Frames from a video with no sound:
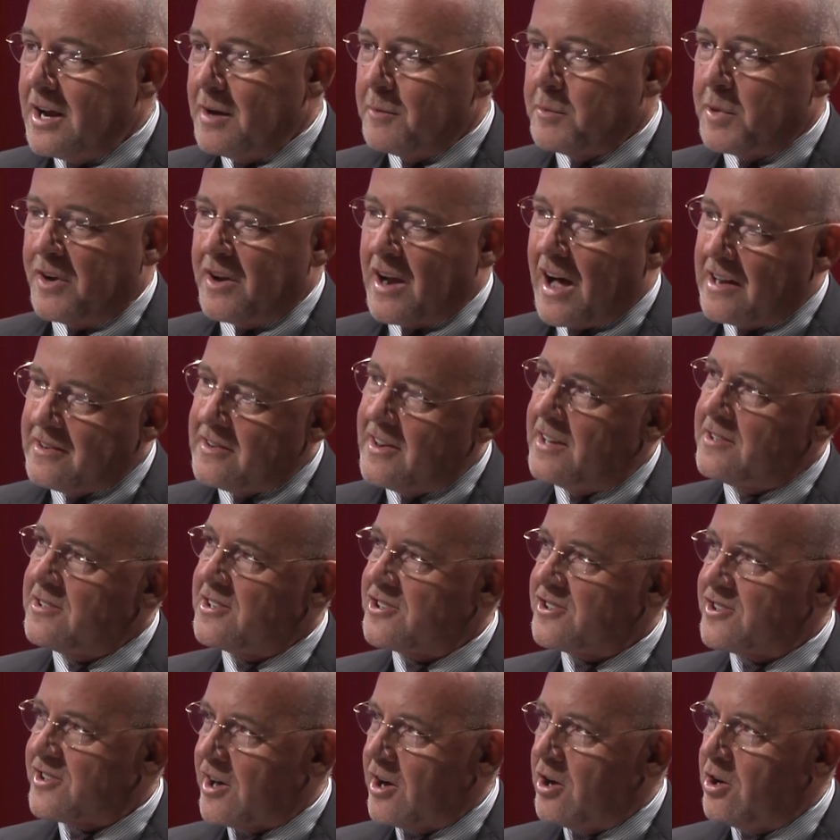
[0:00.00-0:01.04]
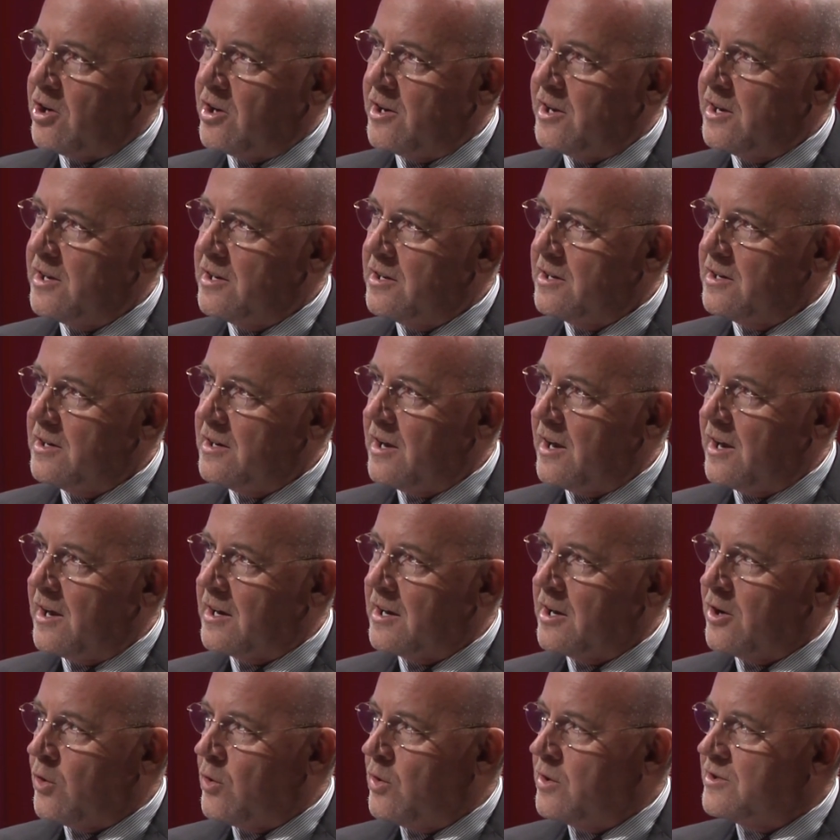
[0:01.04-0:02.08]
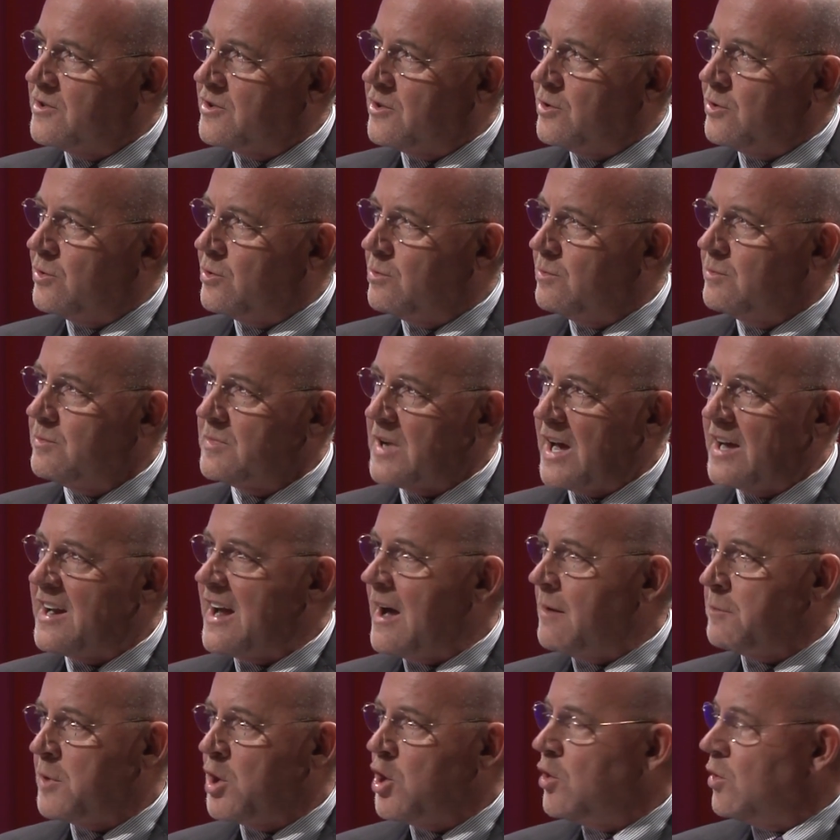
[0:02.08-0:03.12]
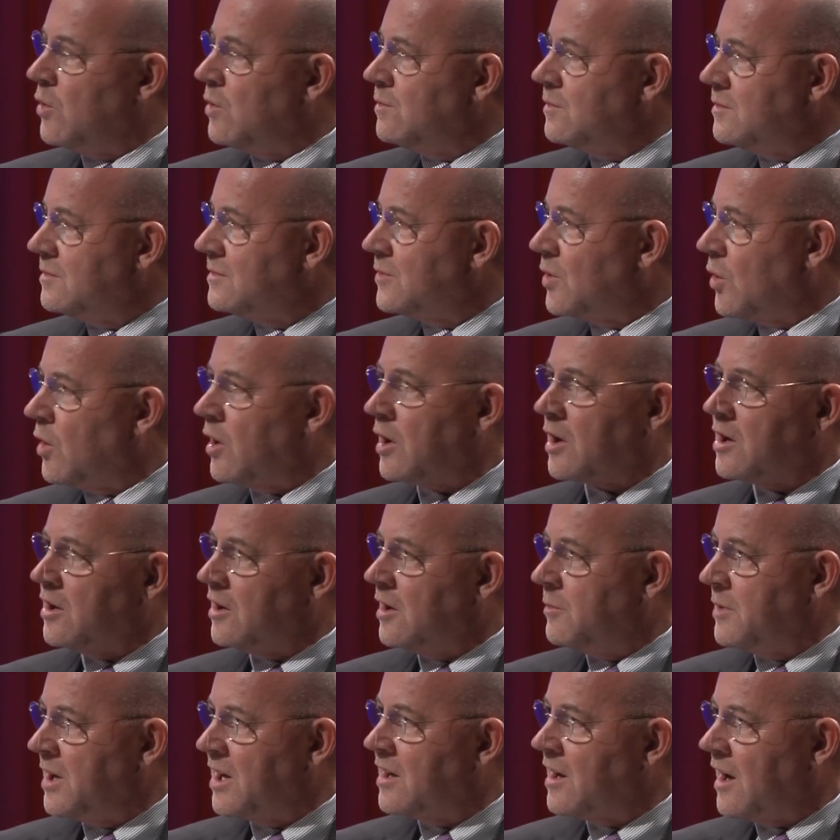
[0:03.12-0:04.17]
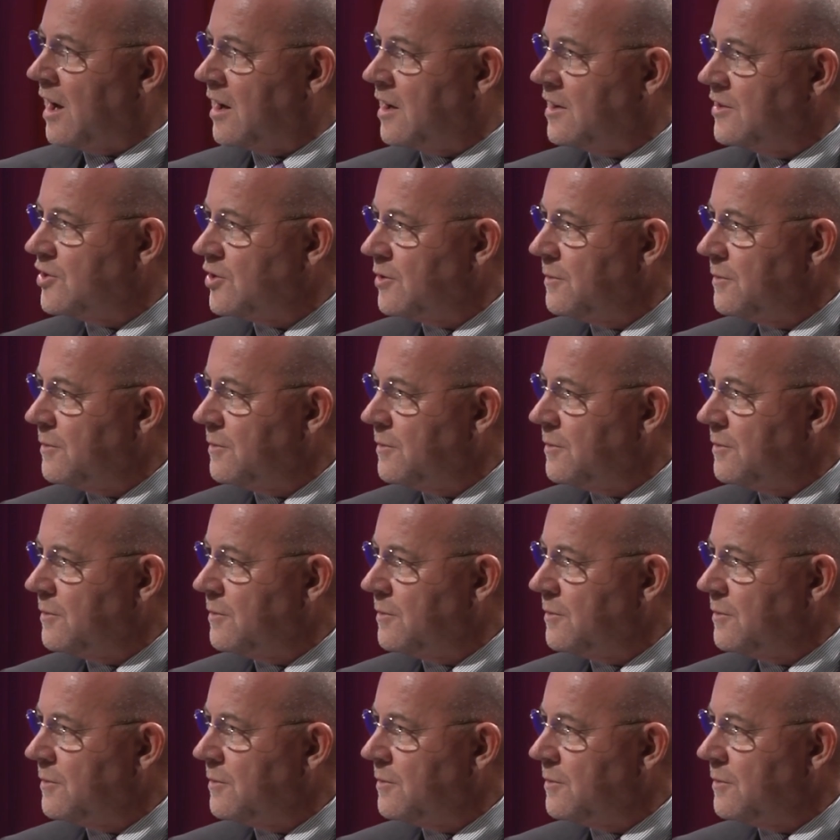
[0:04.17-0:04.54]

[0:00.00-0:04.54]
but not necessarily going to an MU or a Columbia College.